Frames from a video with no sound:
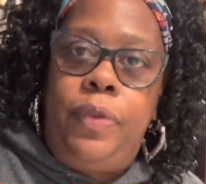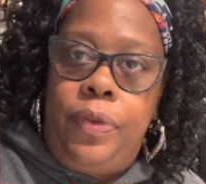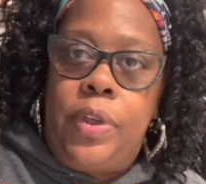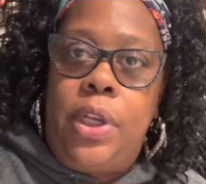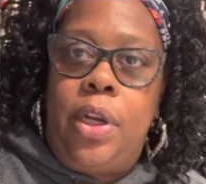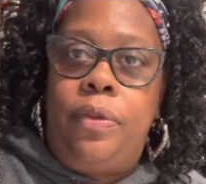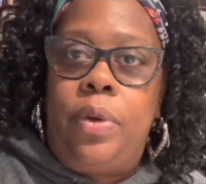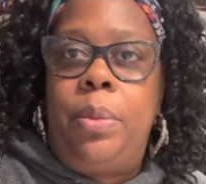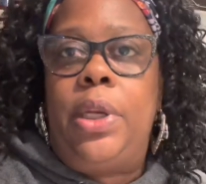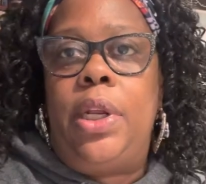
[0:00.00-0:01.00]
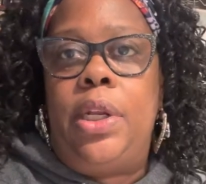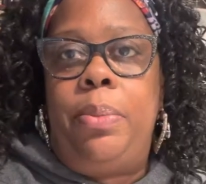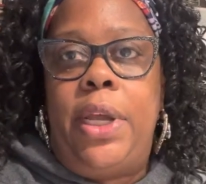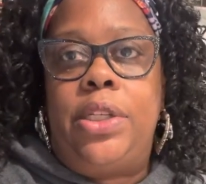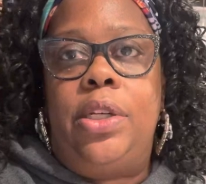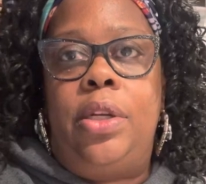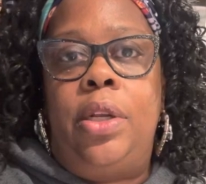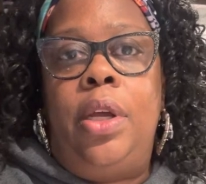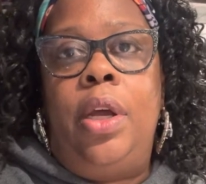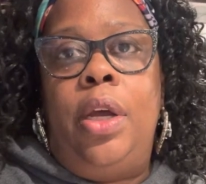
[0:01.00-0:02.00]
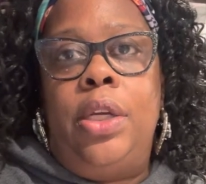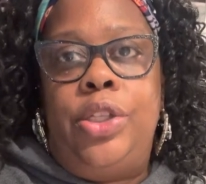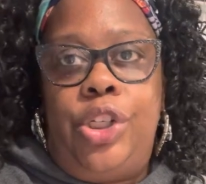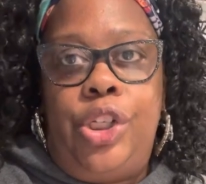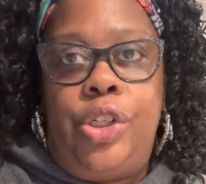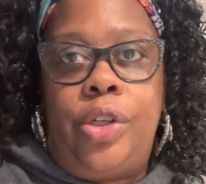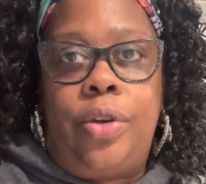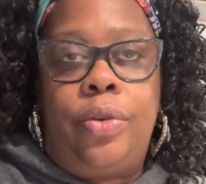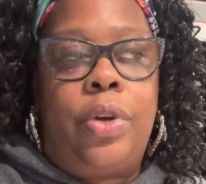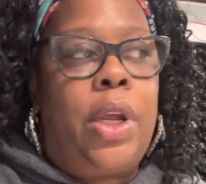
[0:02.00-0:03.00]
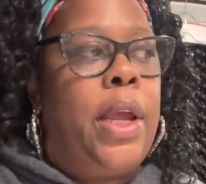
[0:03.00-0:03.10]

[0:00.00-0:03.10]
15 of them and then a matching t-shirt